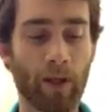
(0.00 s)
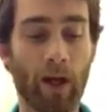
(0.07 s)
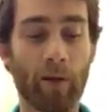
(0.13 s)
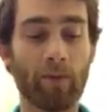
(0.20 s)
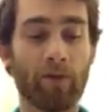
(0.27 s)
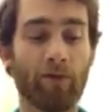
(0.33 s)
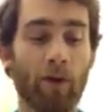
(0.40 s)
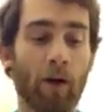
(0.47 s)
I
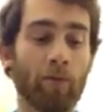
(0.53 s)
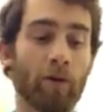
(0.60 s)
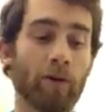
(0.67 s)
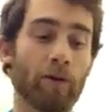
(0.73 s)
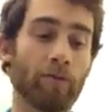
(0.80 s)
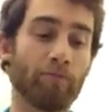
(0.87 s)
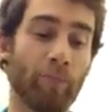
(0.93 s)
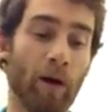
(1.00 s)
am the
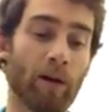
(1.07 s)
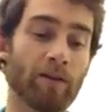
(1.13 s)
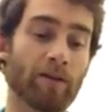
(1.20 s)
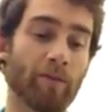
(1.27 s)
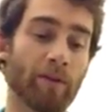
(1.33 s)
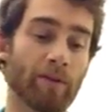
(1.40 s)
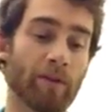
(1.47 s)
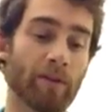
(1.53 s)
farmer,
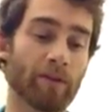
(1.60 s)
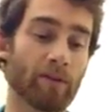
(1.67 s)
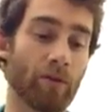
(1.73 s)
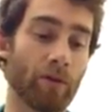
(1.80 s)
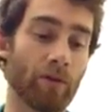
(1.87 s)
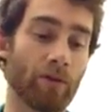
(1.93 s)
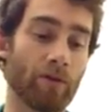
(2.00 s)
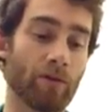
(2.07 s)
bondsman to the
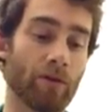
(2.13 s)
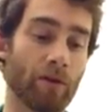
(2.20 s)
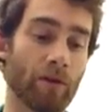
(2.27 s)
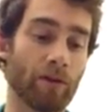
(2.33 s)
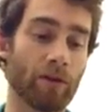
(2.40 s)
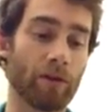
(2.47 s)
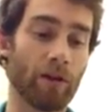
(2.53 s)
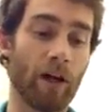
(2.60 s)
soil.
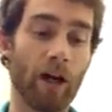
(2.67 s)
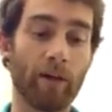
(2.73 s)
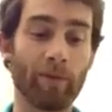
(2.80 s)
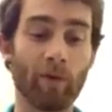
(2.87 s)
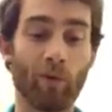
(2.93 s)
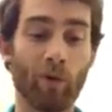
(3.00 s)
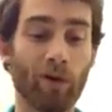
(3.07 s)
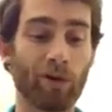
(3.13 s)
I am
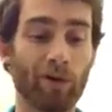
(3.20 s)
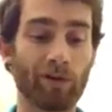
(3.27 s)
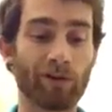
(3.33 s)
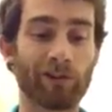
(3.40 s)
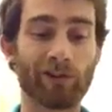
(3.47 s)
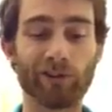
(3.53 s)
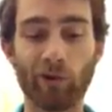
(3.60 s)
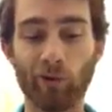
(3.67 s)
the worker,
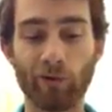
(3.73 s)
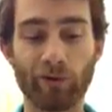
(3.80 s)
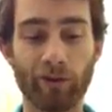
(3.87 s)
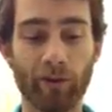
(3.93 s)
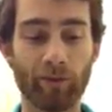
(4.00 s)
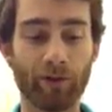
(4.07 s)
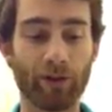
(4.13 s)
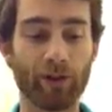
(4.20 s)
sold
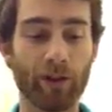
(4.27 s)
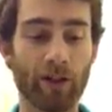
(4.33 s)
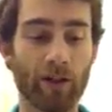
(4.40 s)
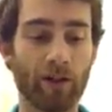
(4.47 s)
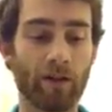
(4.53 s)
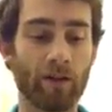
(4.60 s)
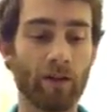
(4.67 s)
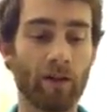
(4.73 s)
to the
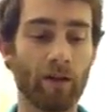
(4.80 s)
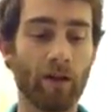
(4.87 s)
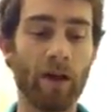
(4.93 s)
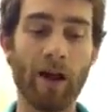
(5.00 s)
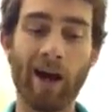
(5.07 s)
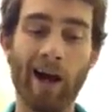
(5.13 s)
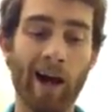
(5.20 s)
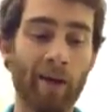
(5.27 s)
machine.
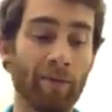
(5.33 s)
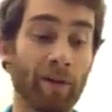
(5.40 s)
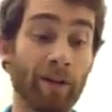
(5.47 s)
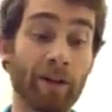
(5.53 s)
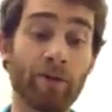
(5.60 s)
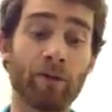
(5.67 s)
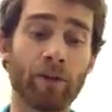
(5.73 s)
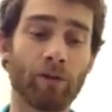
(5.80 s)
I am the
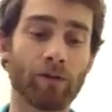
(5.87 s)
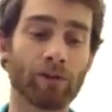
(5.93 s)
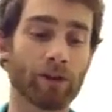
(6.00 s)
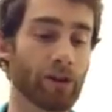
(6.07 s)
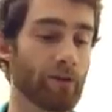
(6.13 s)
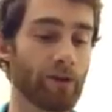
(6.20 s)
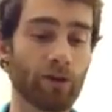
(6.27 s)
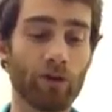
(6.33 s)
Negro,
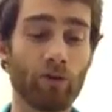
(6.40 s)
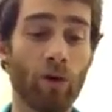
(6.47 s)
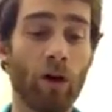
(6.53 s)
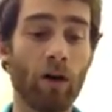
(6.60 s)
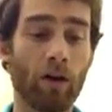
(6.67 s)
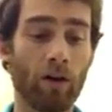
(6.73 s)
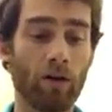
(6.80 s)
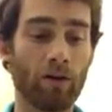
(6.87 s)
servant to you
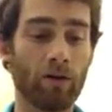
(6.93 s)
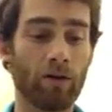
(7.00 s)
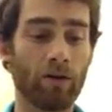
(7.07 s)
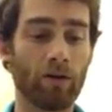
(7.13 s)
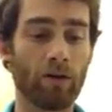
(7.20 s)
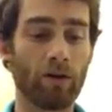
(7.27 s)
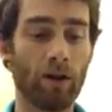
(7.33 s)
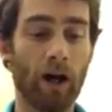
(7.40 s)
all.
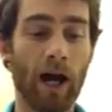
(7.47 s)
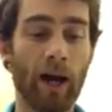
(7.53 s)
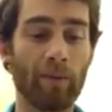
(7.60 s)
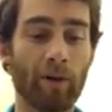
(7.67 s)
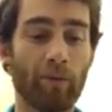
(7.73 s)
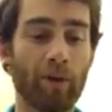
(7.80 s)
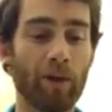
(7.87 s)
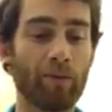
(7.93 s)
I
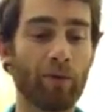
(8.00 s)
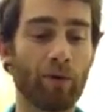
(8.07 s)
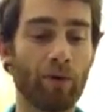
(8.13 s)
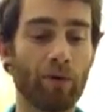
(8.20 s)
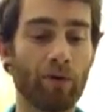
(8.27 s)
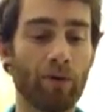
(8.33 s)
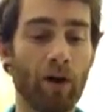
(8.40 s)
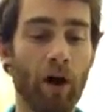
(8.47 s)
am the
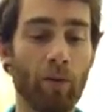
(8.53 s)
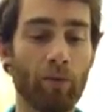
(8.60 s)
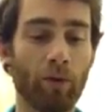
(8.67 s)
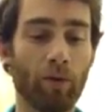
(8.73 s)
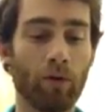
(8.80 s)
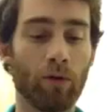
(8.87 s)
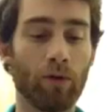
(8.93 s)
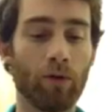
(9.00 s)
people,
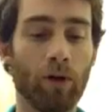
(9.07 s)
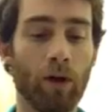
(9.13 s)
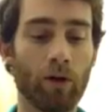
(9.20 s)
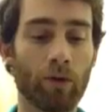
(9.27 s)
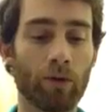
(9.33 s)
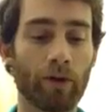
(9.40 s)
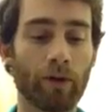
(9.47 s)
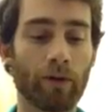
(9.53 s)
humble,
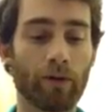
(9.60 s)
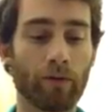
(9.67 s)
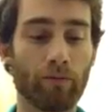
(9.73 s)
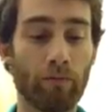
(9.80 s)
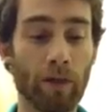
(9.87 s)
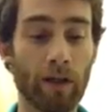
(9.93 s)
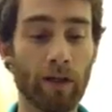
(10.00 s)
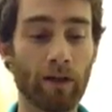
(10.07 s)
hungry,
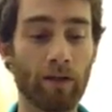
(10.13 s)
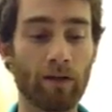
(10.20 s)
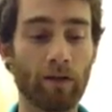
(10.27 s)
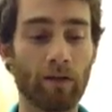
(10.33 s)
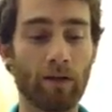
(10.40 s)
mean.